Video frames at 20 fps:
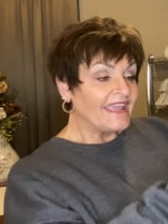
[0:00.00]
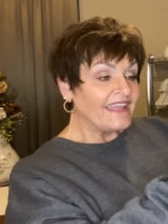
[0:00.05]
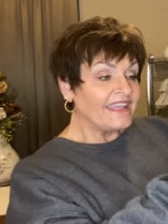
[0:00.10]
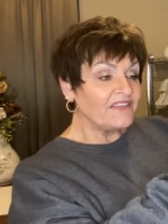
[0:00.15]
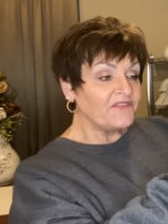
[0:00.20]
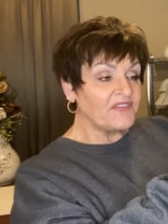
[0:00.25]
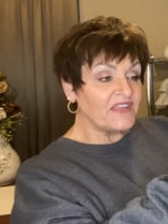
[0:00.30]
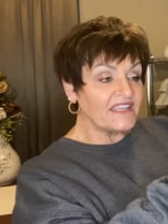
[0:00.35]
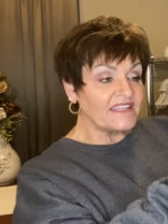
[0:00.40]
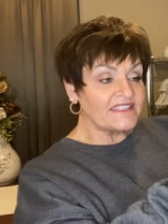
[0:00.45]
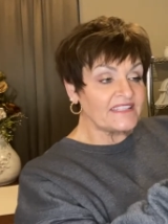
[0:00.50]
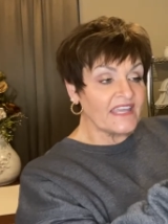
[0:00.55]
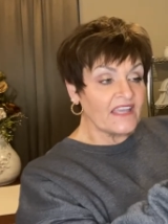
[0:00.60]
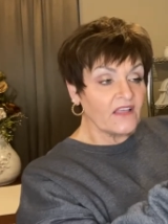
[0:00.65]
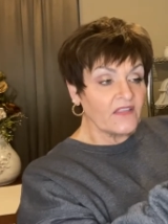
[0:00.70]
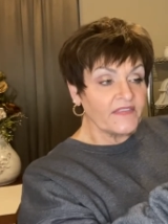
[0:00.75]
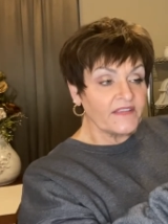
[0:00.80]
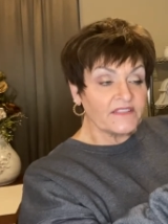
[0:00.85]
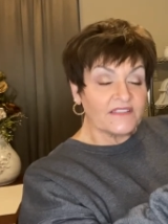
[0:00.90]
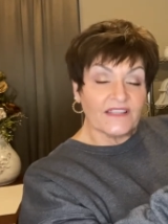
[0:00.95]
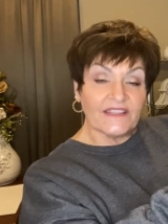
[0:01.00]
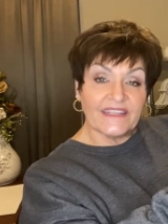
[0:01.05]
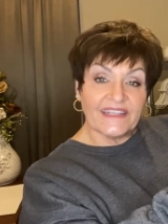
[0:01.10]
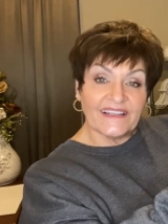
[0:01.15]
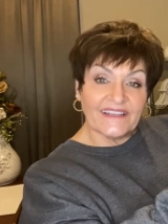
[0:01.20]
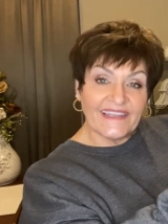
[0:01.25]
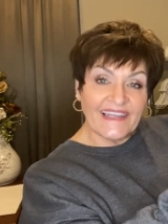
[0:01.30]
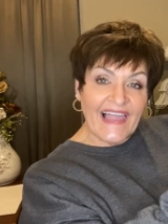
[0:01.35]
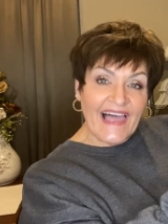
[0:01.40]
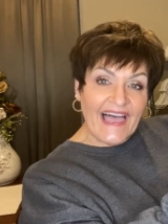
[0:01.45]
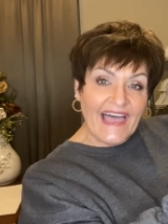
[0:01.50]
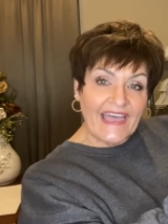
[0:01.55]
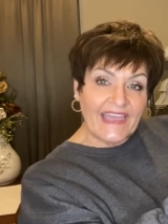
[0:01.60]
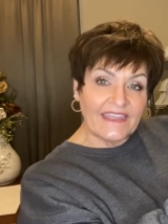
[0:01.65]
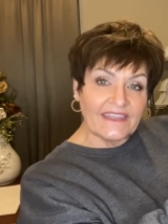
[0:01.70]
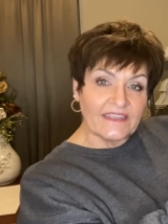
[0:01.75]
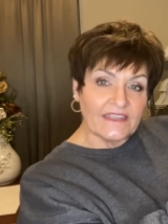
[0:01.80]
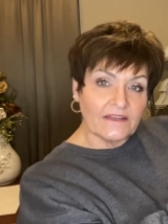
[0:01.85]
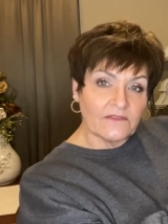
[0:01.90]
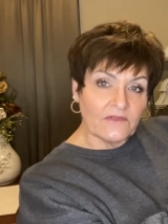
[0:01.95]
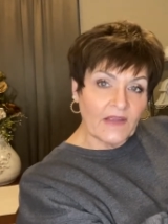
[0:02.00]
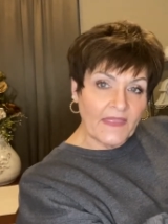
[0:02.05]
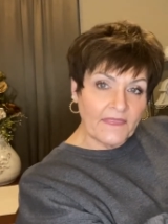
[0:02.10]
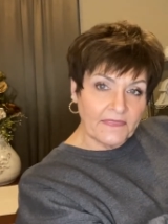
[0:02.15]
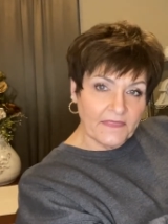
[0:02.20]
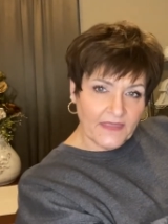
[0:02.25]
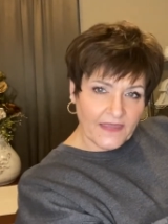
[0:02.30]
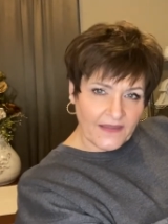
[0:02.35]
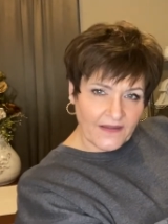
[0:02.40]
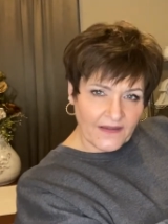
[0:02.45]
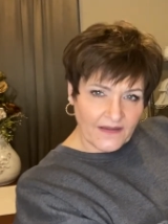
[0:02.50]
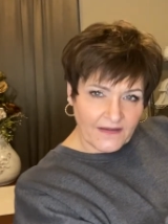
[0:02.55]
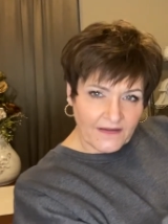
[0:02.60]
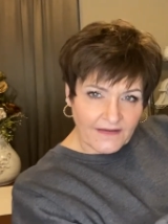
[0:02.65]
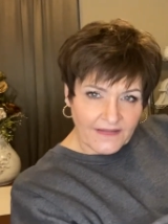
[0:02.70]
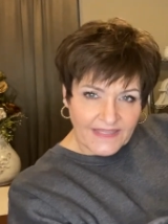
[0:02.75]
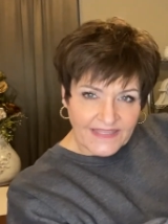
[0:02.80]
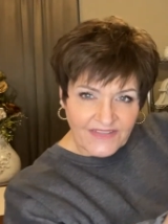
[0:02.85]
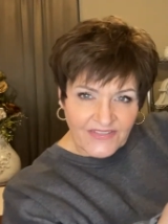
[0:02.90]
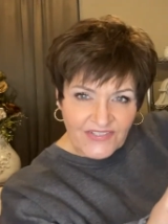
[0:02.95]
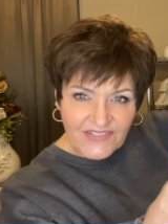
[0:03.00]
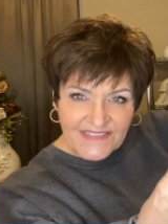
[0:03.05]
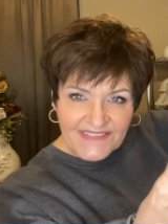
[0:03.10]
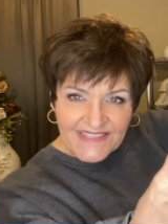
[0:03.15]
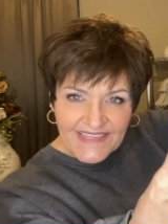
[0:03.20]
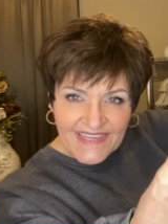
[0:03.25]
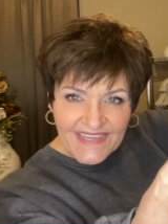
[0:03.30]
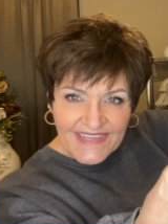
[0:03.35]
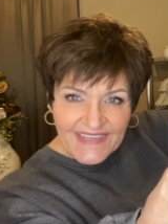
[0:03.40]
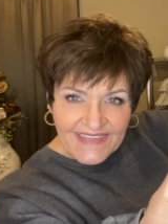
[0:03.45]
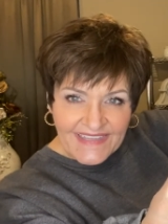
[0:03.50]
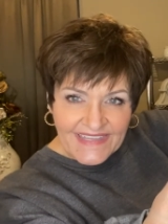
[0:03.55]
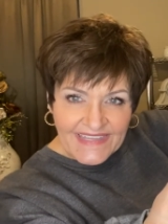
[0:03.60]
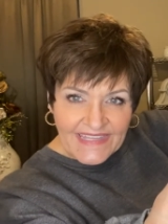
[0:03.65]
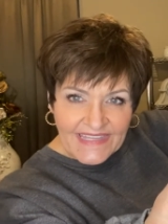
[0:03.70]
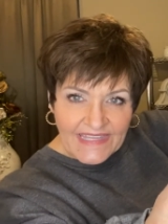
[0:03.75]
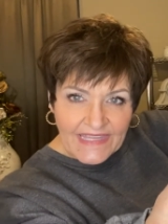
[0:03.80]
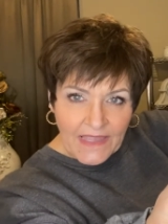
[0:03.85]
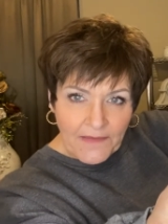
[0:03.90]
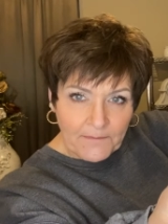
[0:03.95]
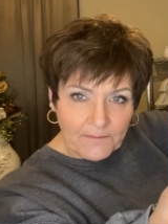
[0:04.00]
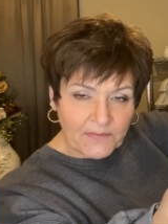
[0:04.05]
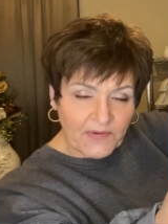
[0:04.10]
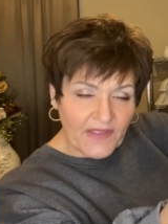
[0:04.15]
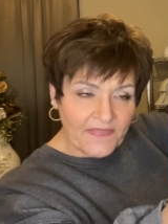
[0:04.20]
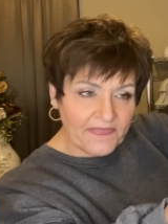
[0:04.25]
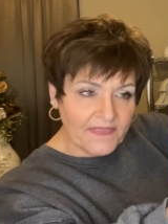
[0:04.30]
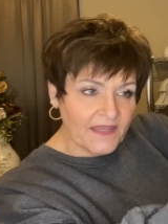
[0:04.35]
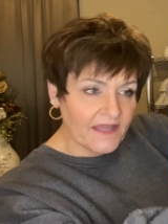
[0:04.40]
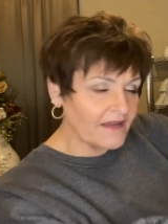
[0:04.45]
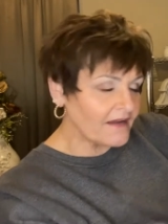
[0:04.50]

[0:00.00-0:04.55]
if you can tell, there's a little line right there. Can you see? Yep, right there.